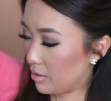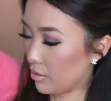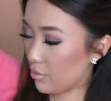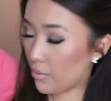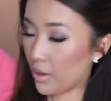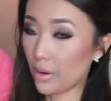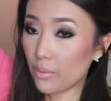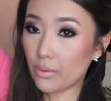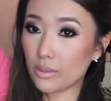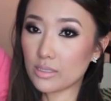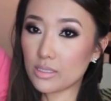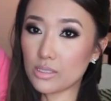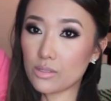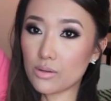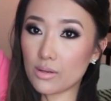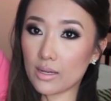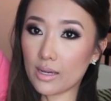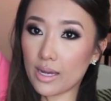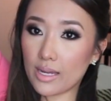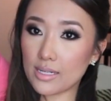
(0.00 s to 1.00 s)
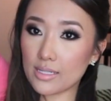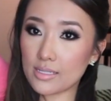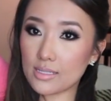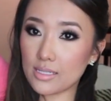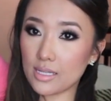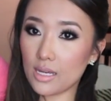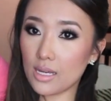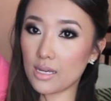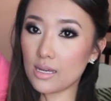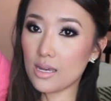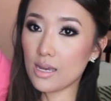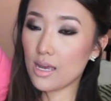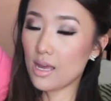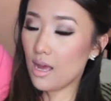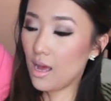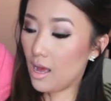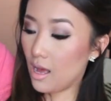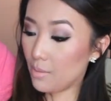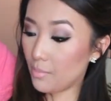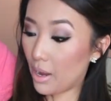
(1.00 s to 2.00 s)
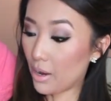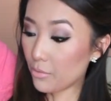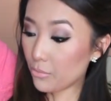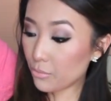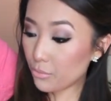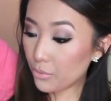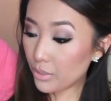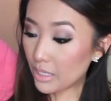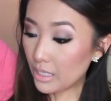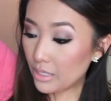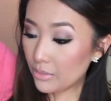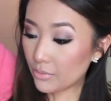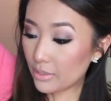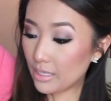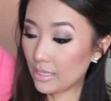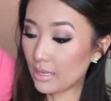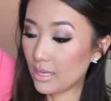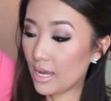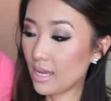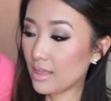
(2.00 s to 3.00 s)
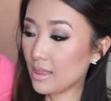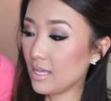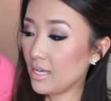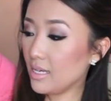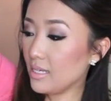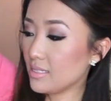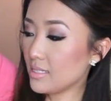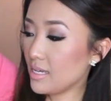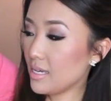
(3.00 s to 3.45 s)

the gray one so you can kind of see. Um, I really, really like these.